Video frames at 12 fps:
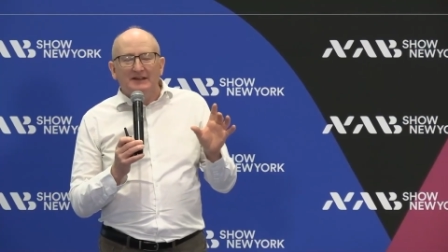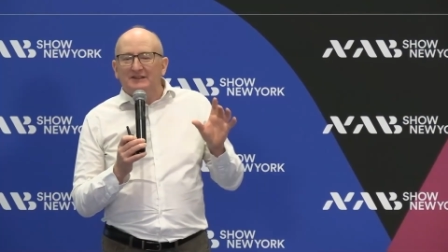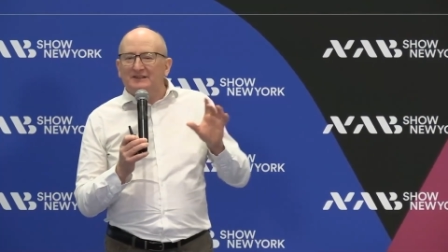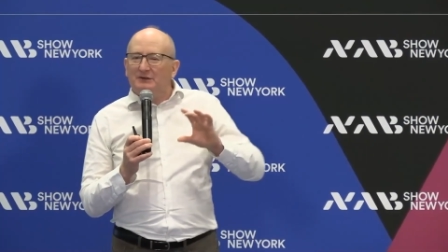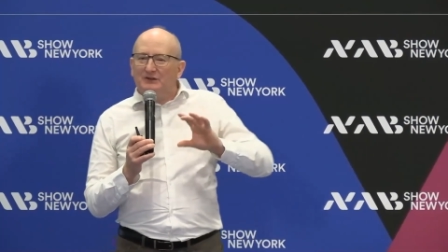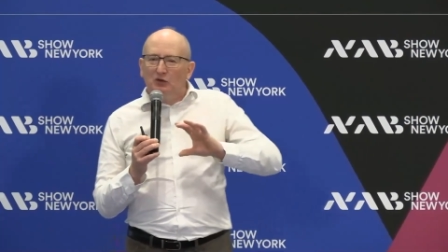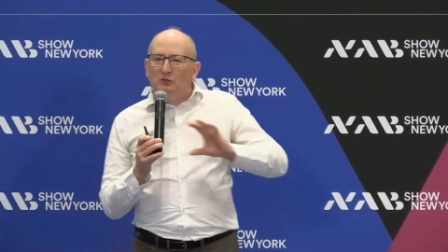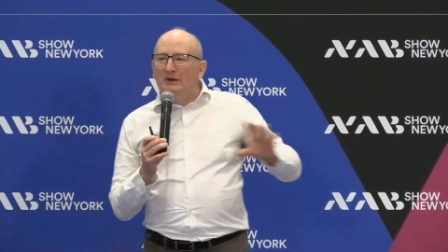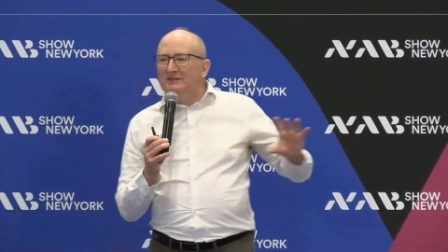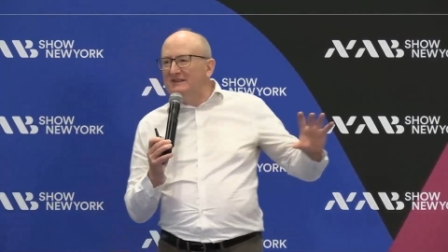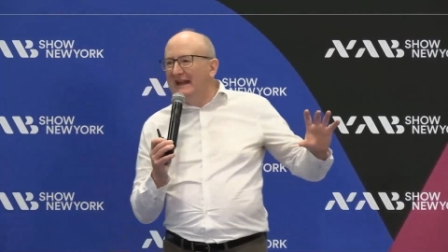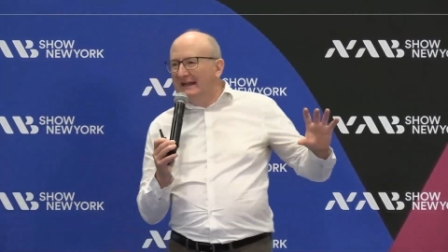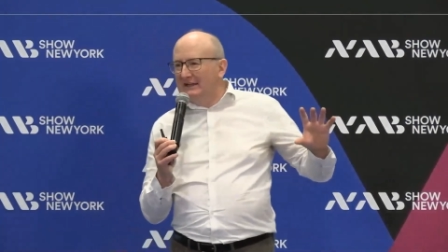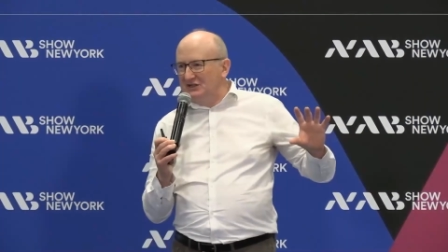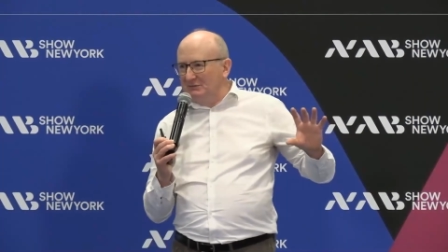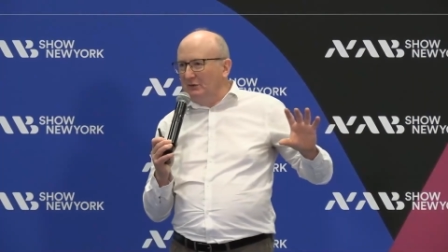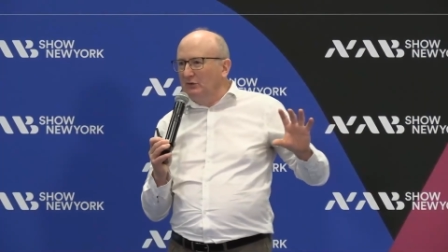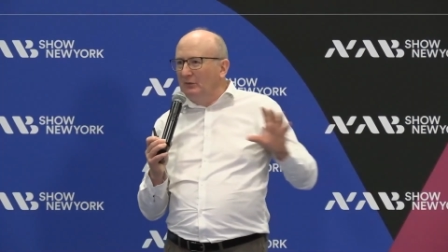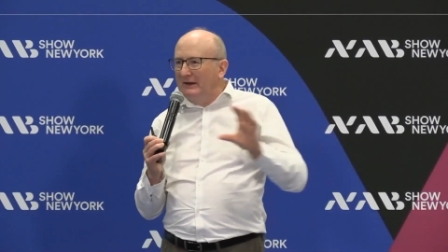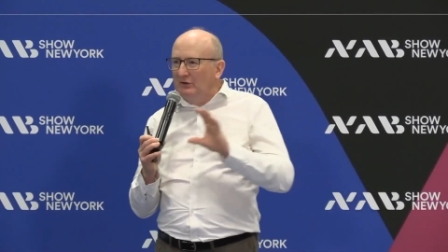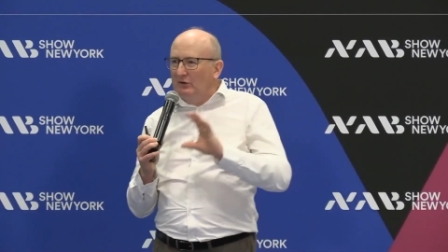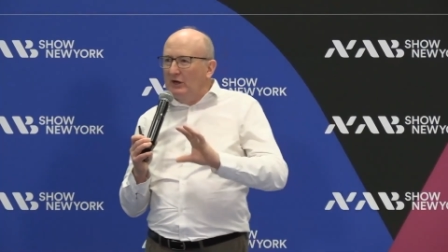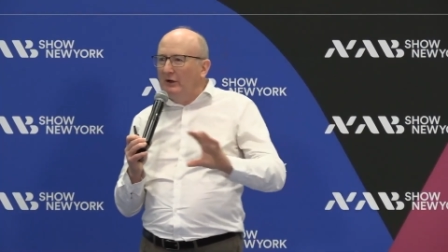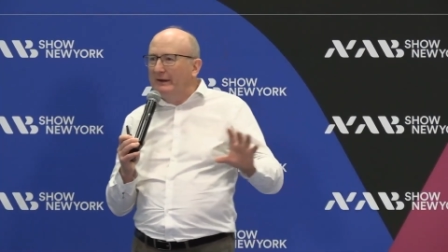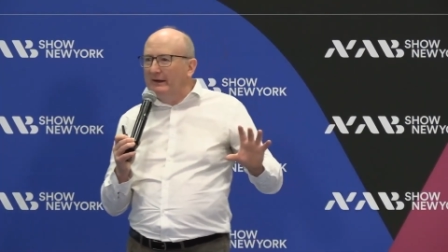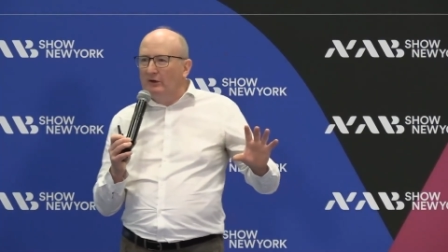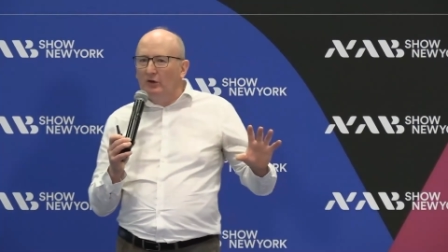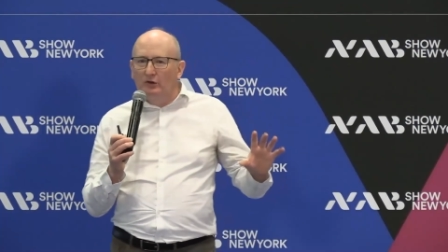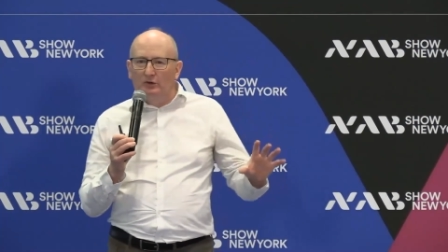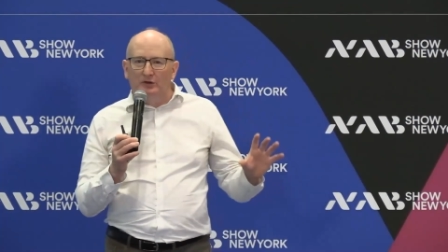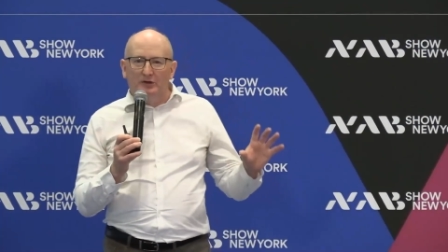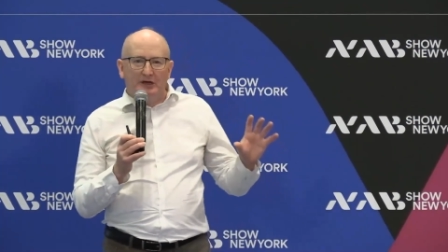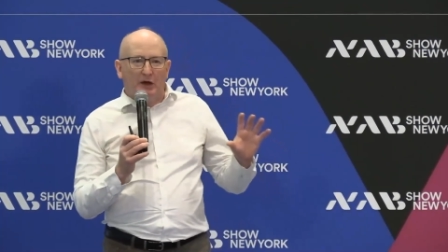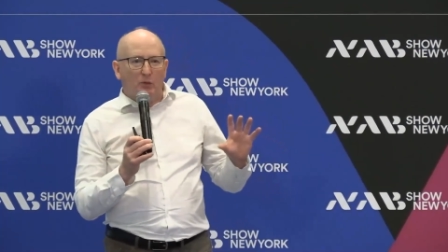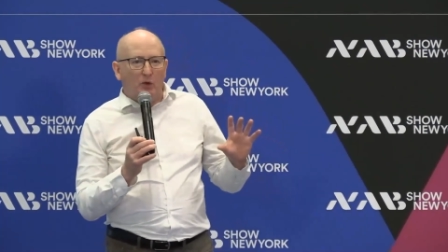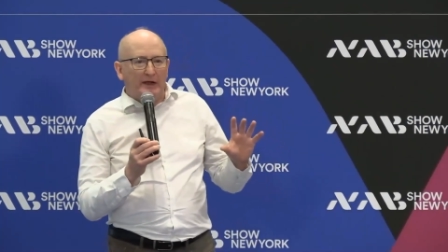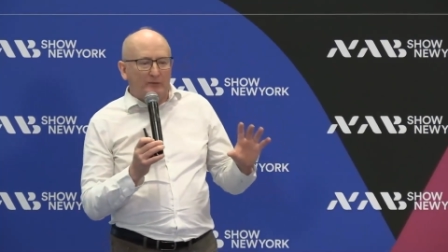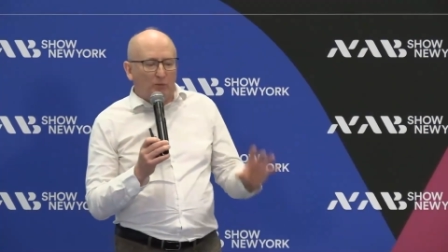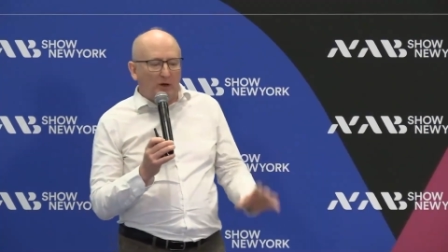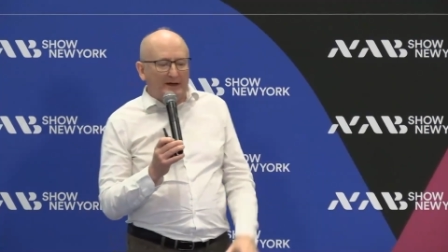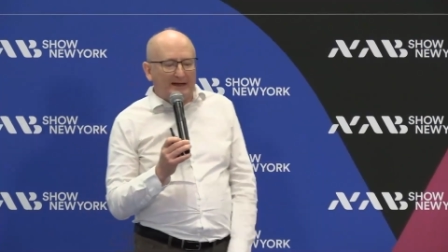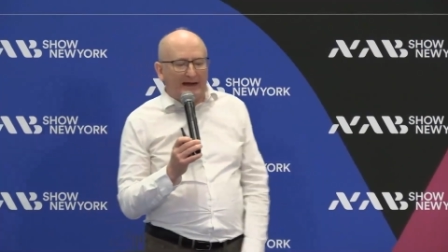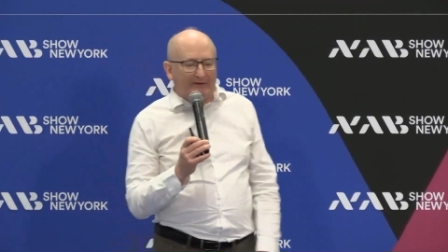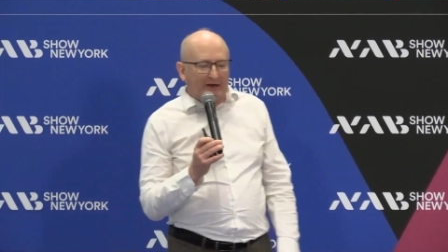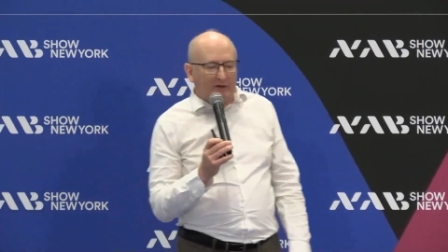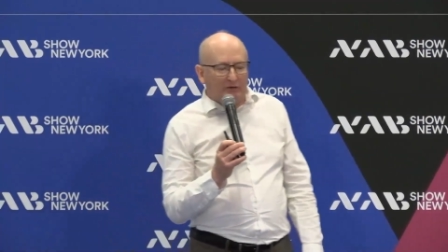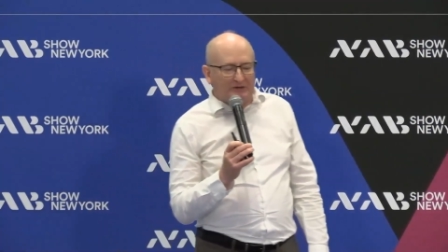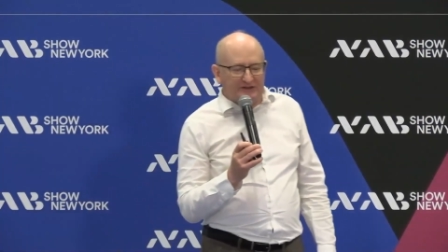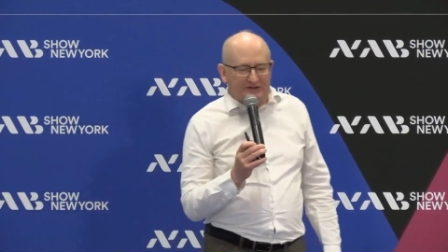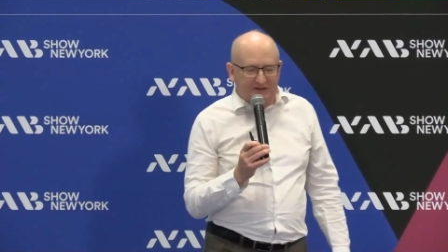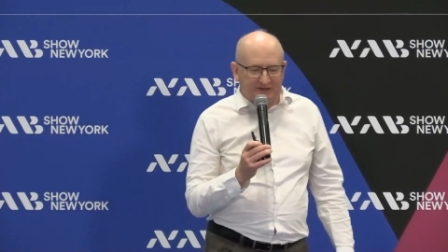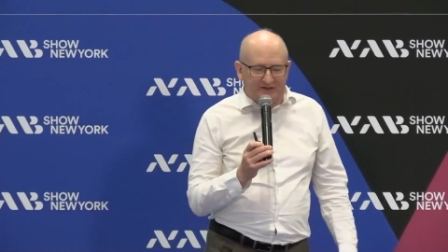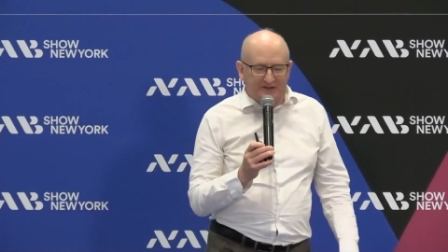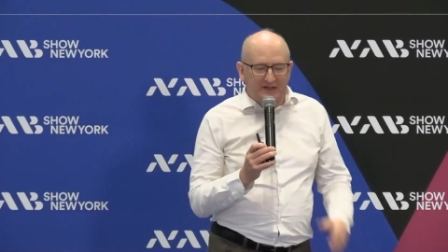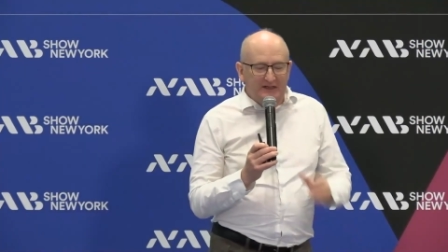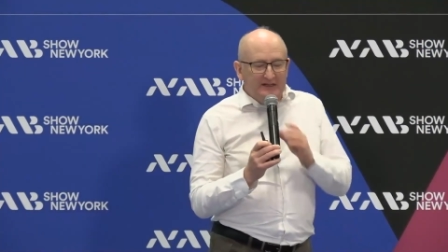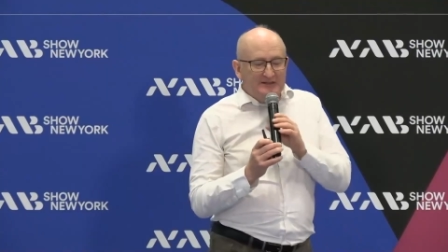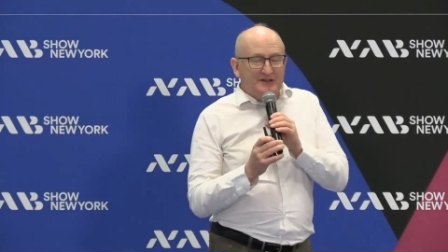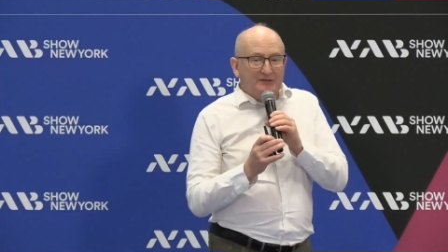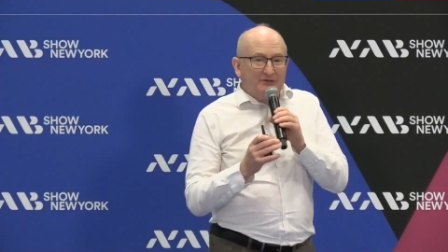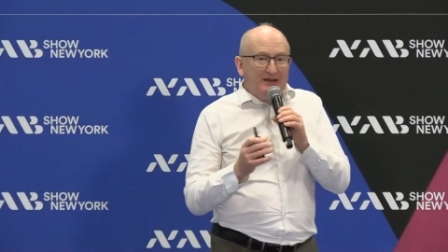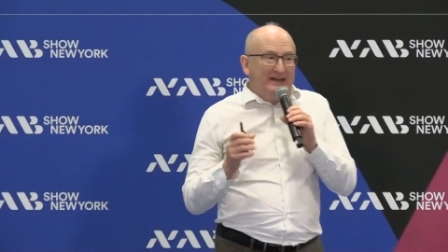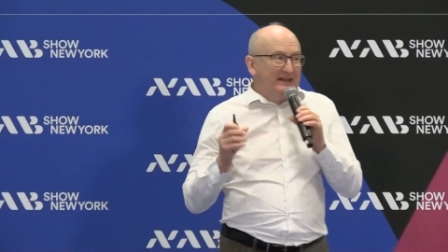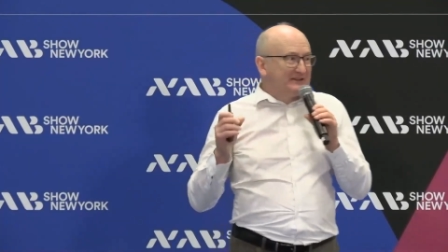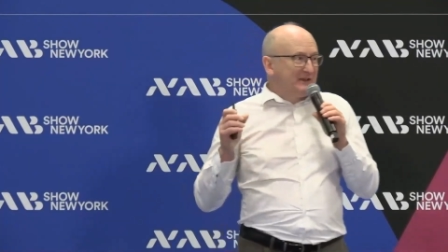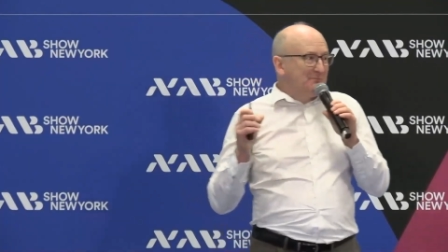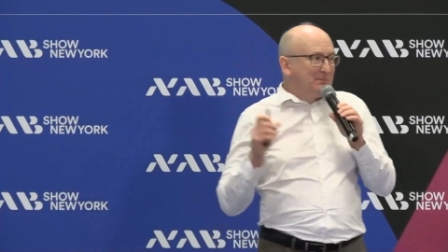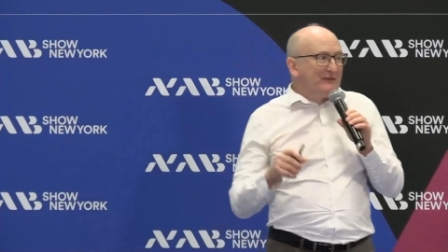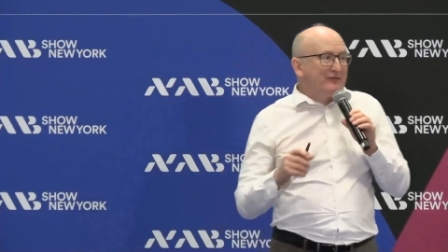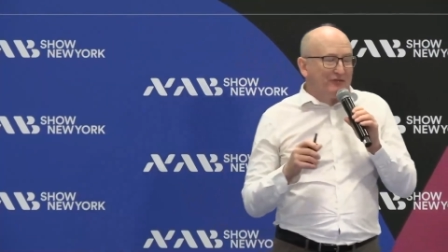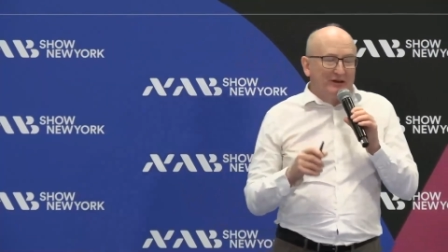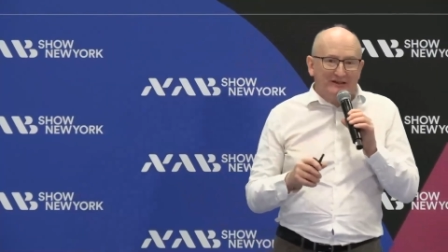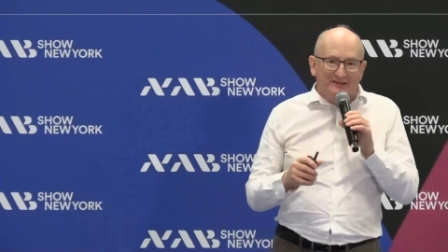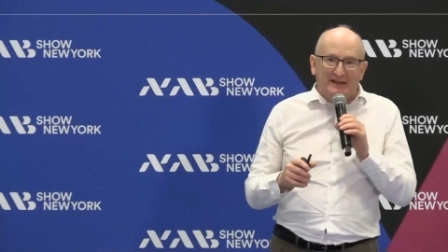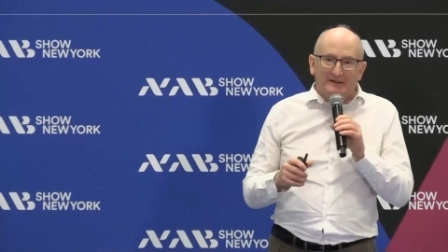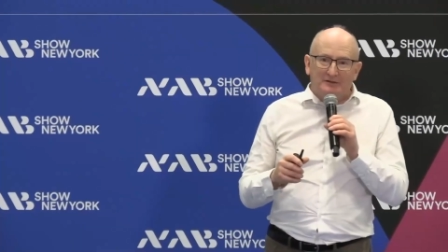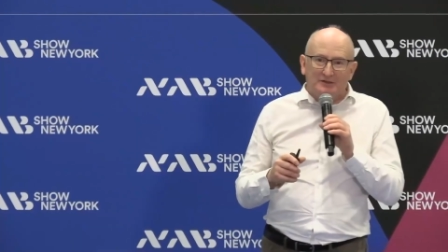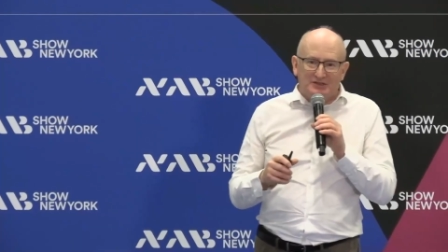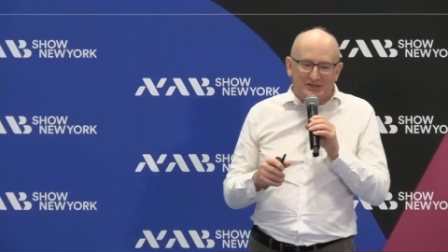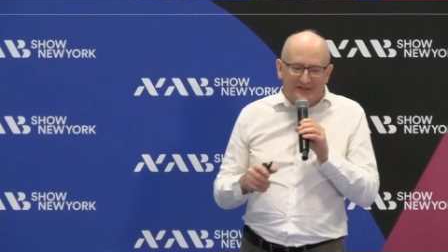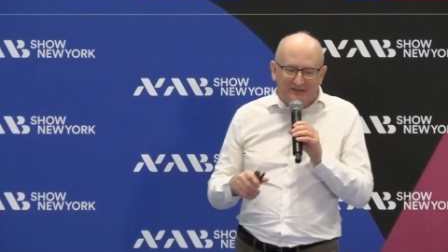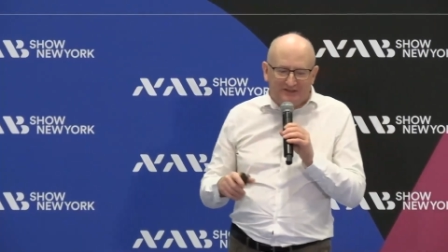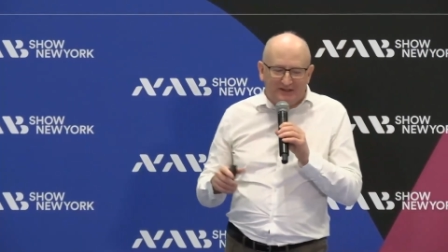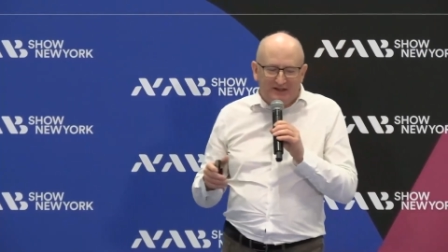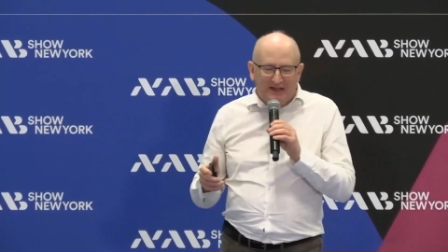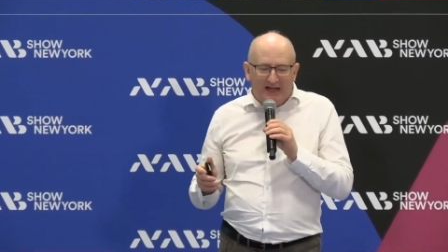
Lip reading: So it's almost negligible when you're going long, wide area, long distance. So really it's the buffering technologies.